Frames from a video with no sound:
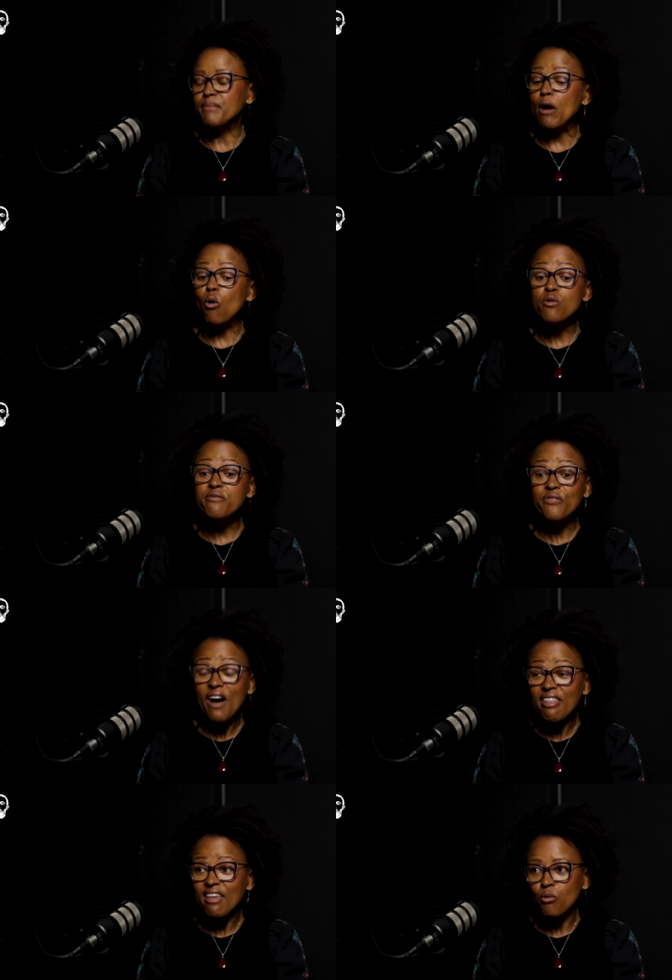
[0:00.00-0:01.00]
My own
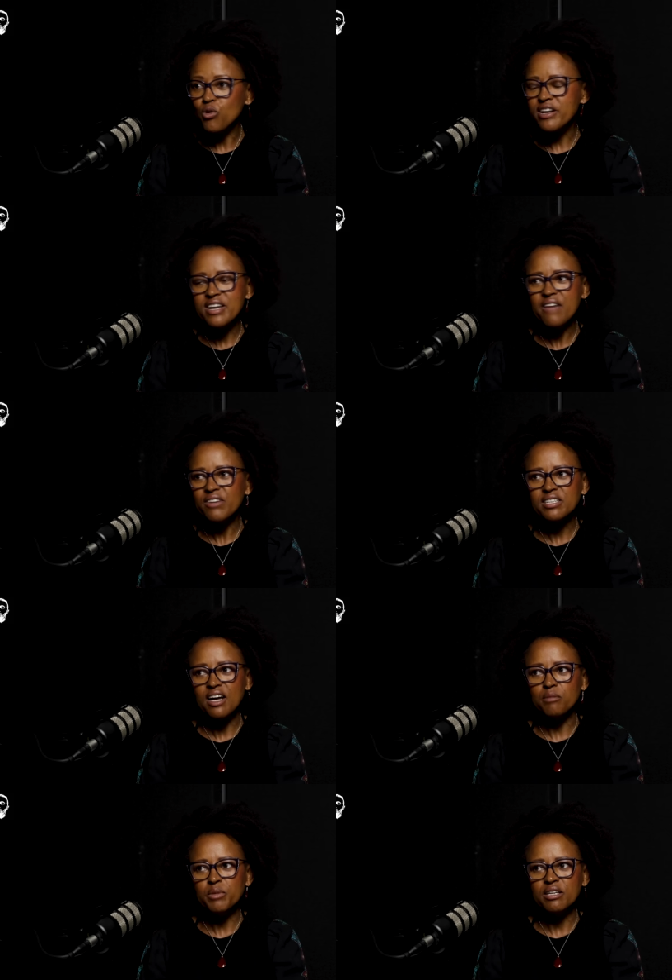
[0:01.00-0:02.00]
father would never
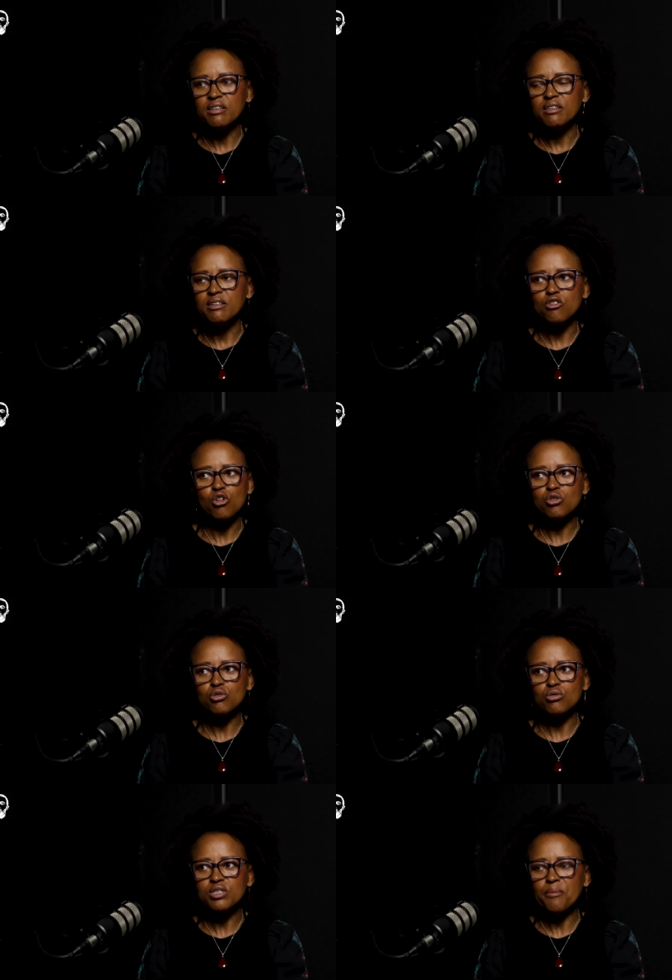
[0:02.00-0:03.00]
tell me not
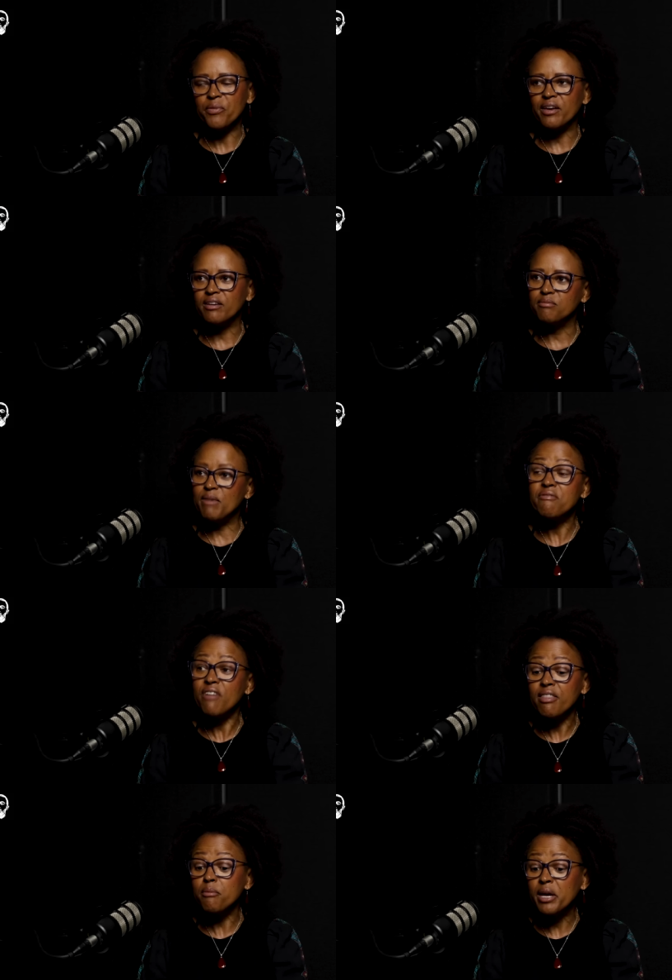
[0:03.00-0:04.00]
to do something. My
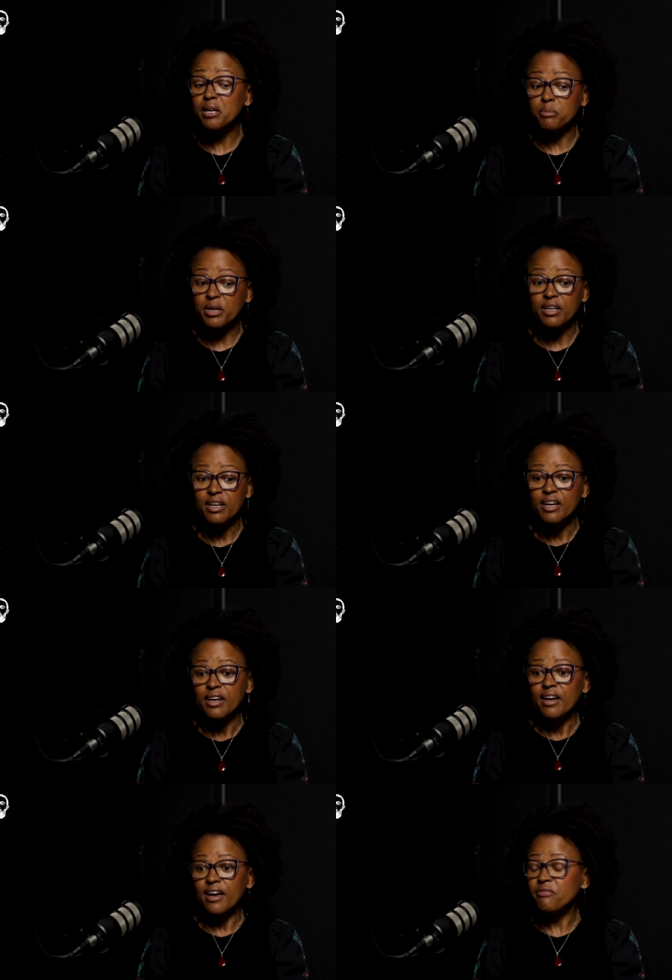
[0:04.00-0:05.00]
father made me
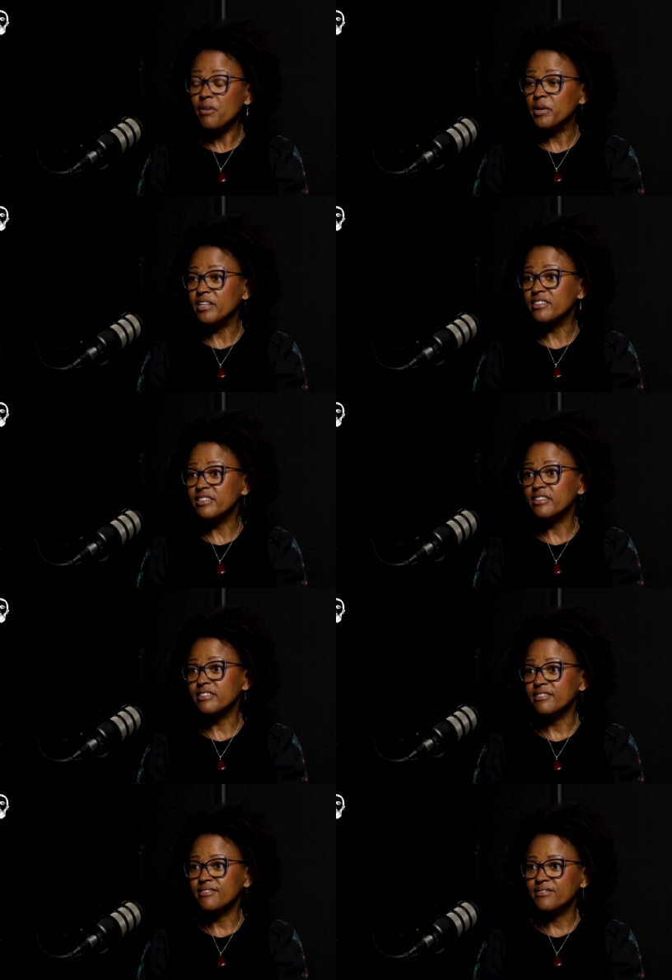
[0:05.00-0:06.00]
a
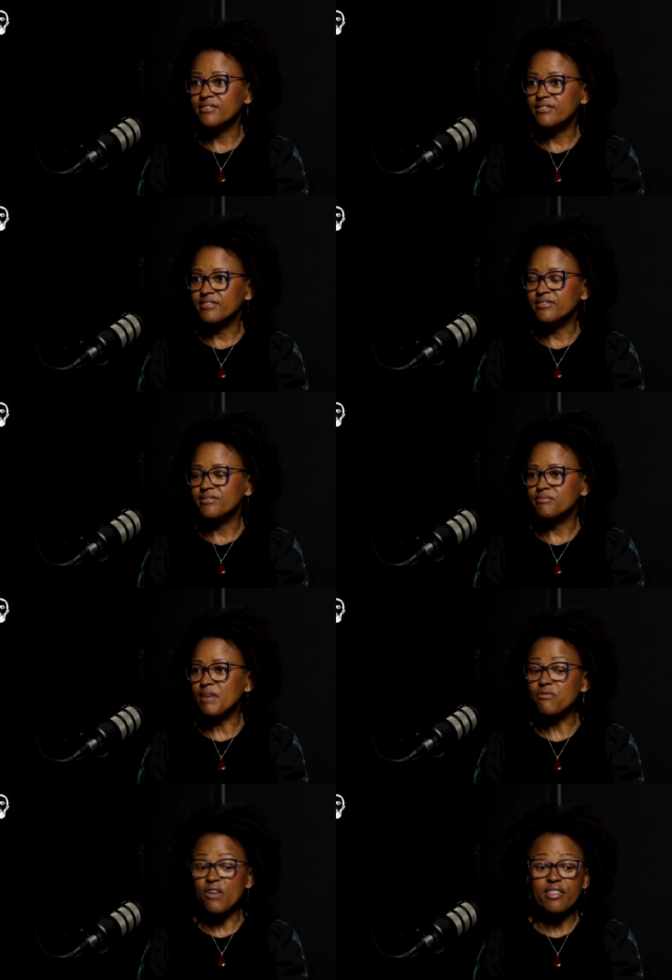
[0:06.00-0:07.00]
feminist.
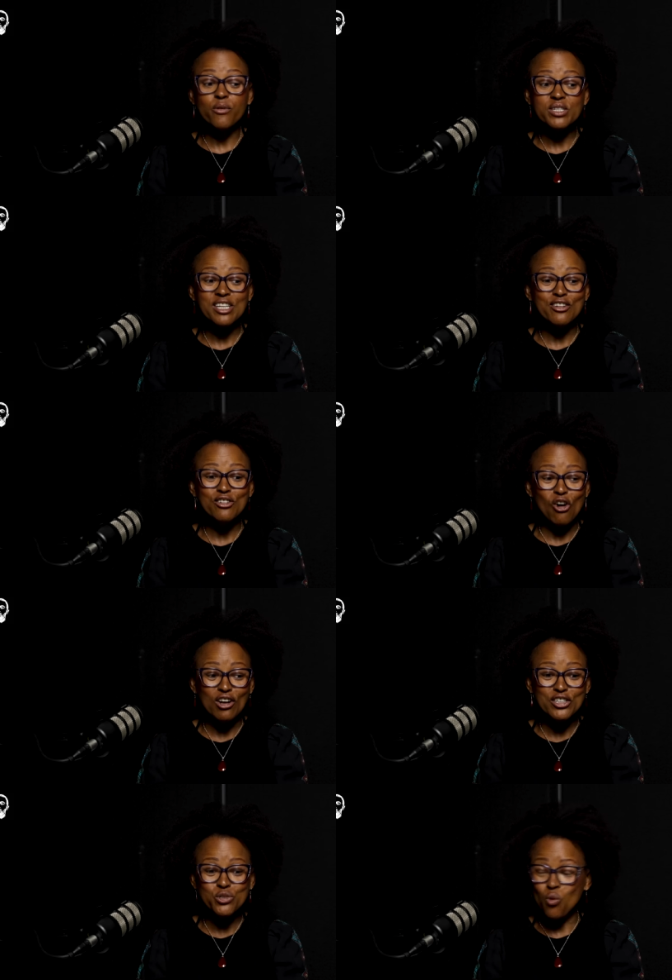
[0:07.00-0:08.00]
My father was a
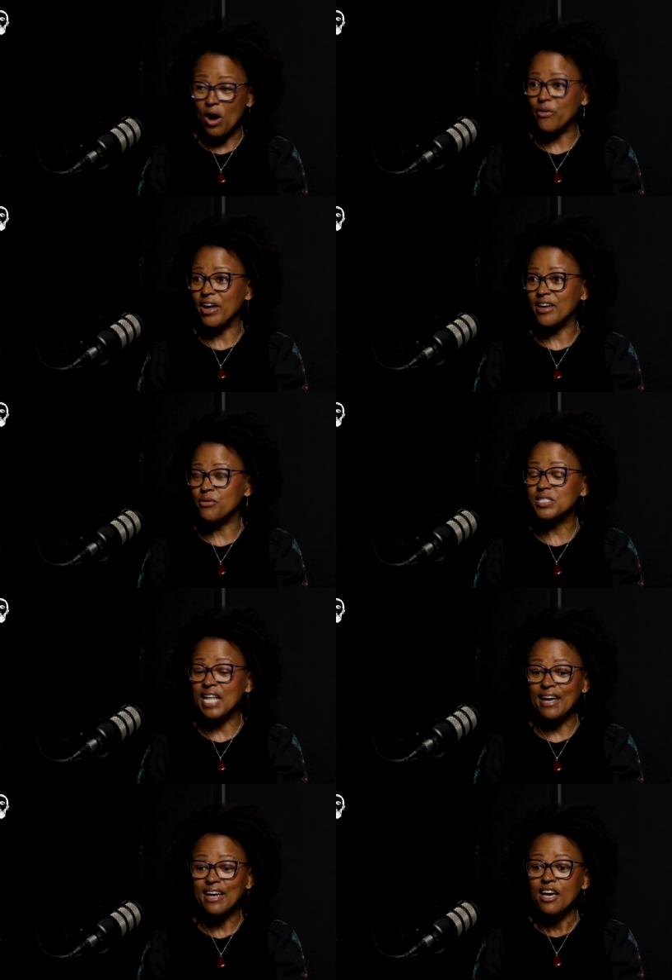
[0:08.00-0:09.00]
knowledge warrior. He
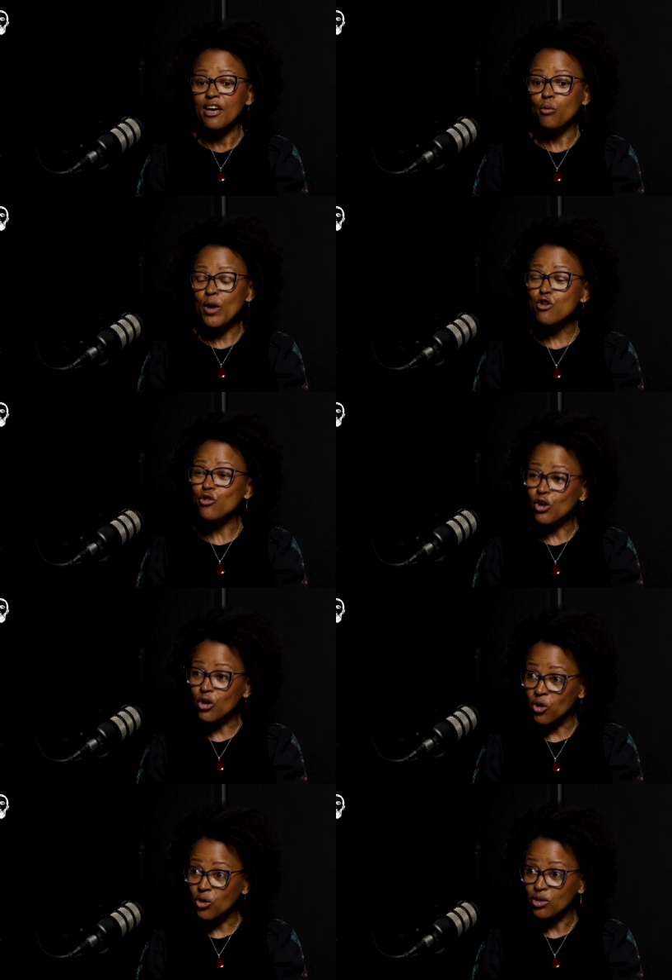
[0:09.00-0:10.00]
was like, when you're a
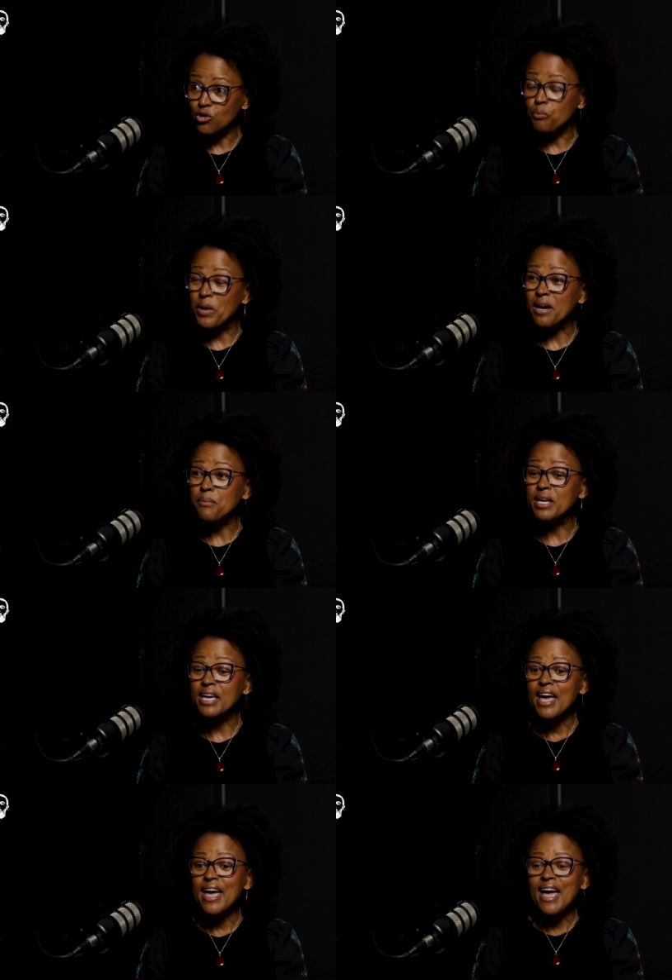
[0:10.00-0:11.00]
girl, you better
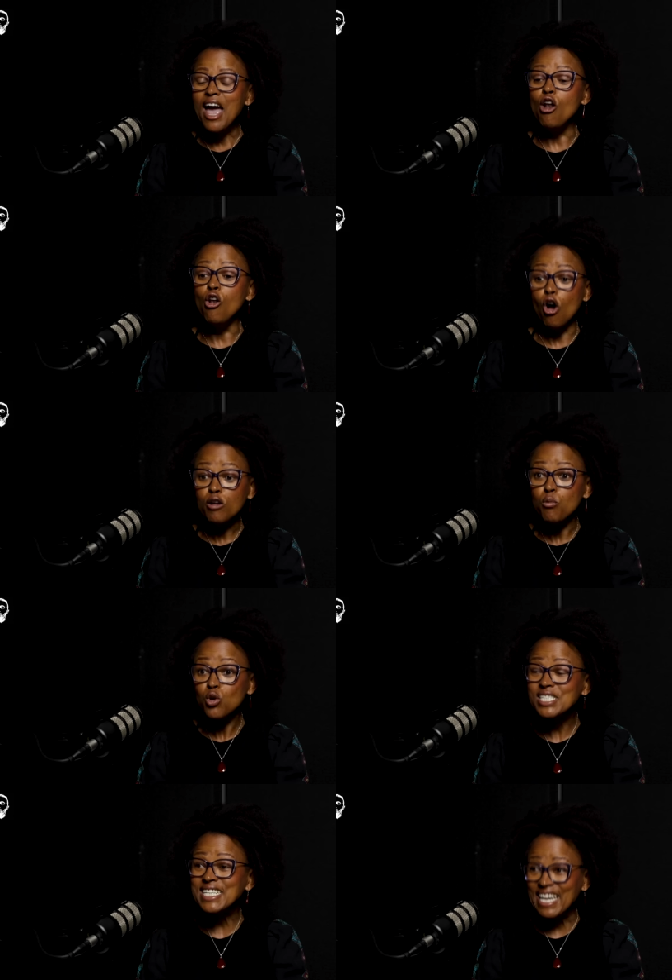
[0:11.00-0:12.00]
be a lot
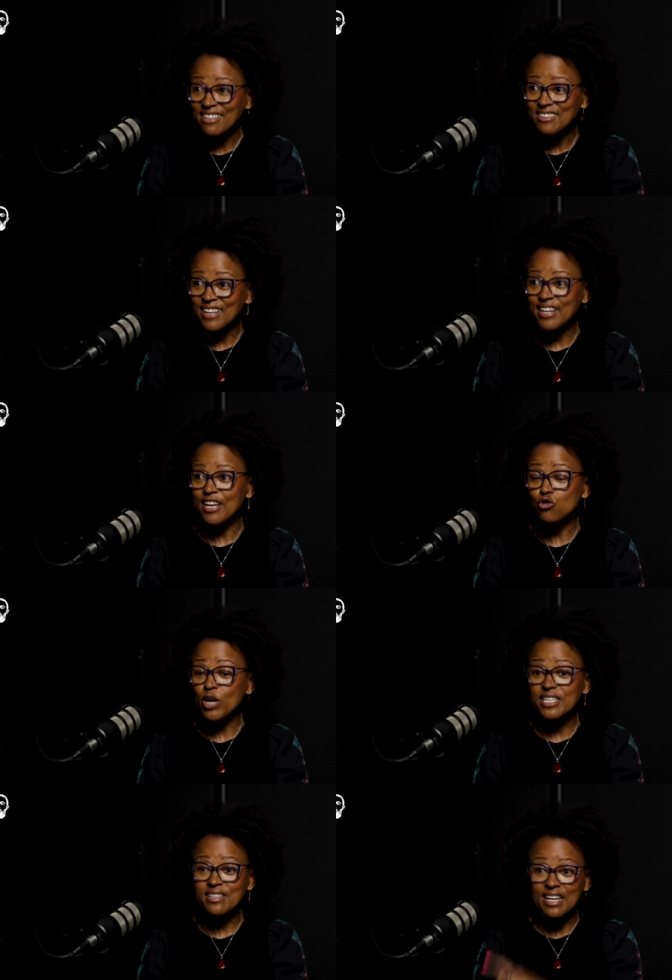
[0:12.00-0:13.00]
more skilled and
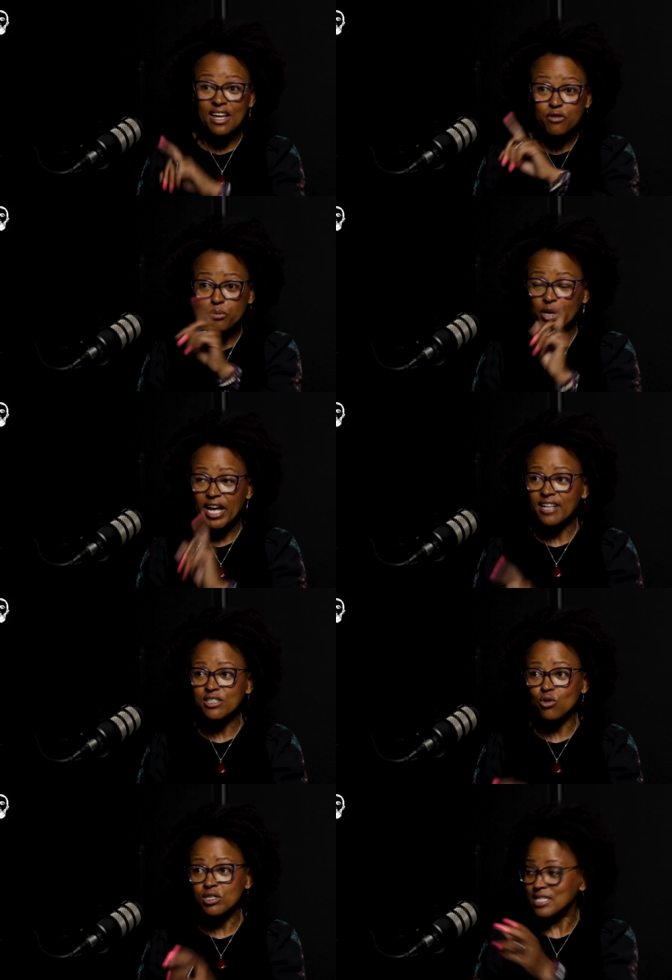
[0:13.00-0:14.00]
educated than everybody
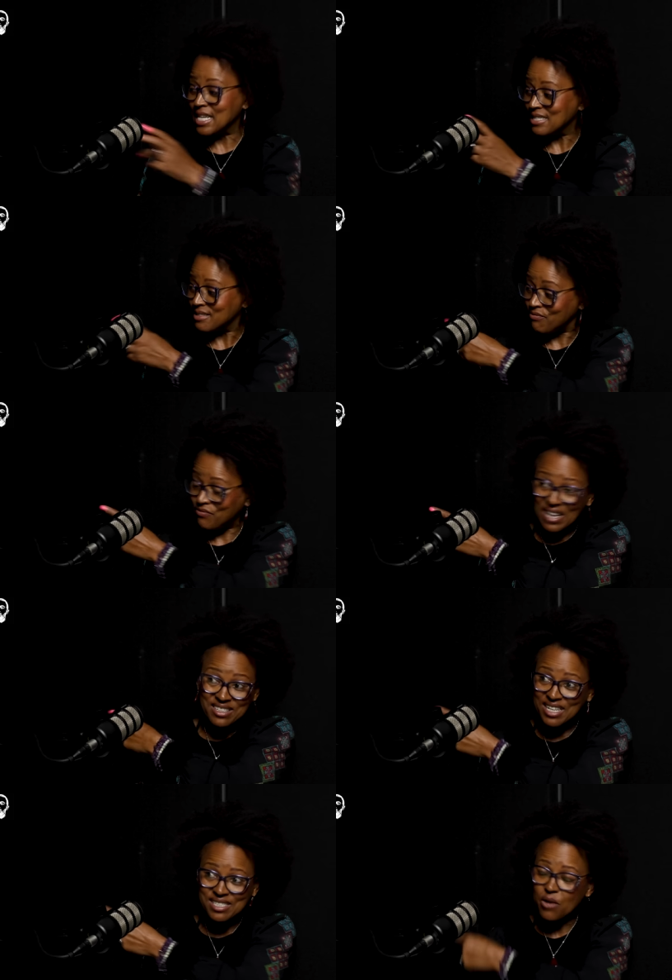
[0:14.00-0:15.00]
else because there's
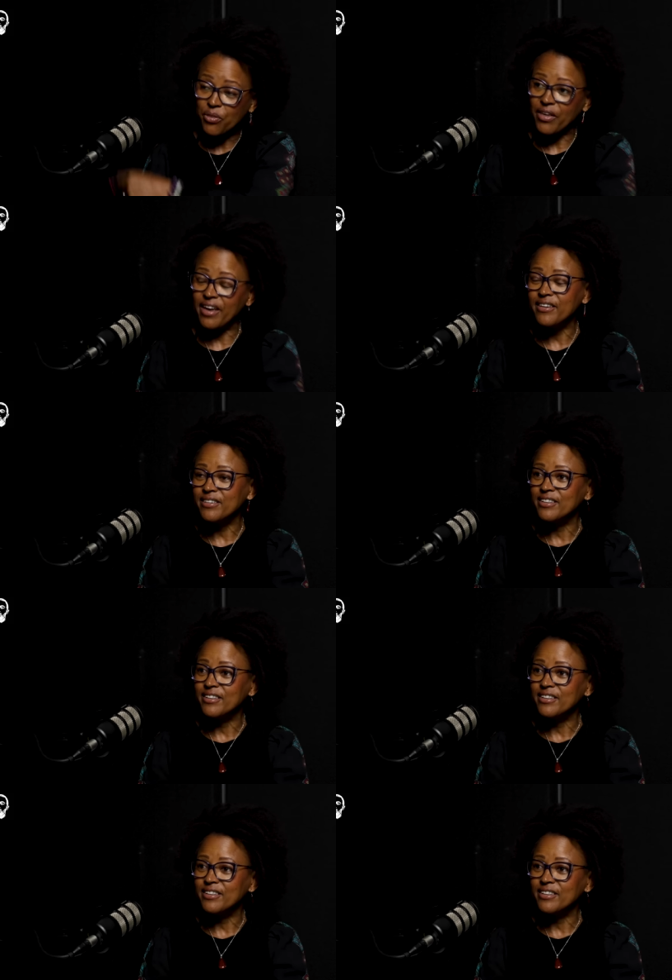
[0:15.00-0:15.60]
vultures out there.